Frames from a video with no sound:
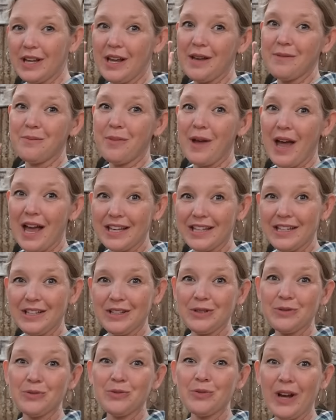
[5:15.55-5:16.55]
and back
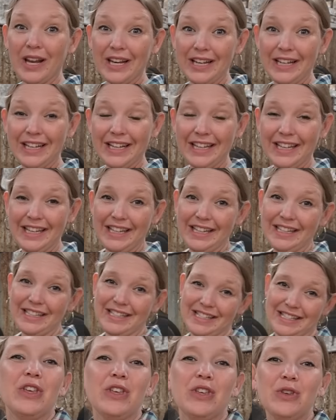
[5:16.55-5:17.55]
here ready to heat.